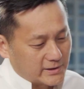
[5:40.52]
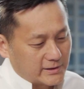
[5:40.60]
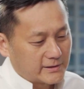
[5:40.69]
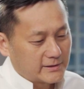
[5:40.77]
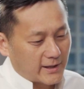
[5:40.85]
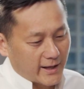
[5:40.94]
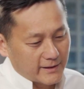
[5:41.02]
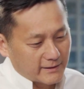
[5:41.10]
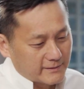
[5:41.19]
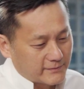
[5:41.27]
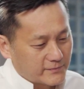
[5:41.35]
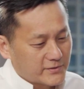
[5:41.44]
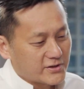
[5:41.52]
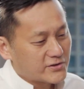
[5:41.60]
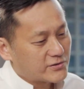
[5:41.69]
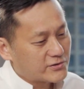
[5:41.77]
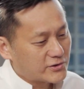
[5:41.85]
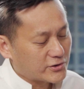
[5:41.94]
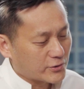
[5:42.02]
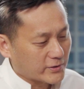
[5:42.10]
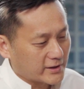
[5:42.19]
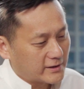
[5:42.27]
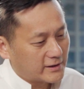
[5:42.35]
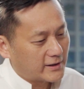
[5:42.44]
her and just
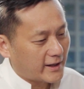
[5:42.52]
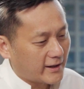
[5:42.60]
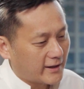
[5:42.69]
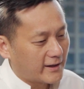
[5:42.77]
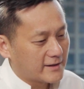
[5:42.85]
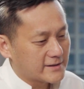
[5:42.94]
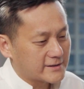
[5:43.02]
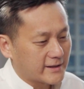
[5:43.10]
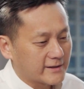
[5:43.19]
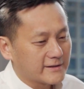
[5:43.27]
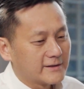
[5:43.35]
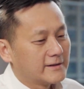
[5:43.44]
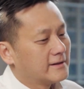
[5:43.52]
stroking her hair and said,